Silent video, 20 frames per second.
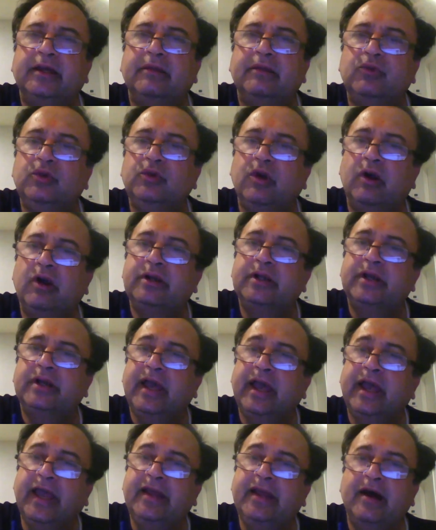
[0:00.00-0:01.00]
mu naught
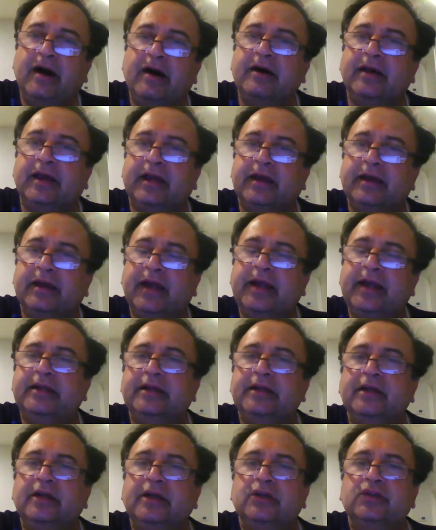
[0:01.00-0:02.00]
Ni,
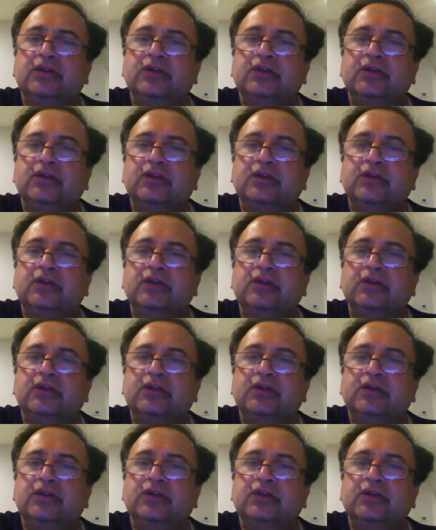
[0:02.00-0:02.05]
right?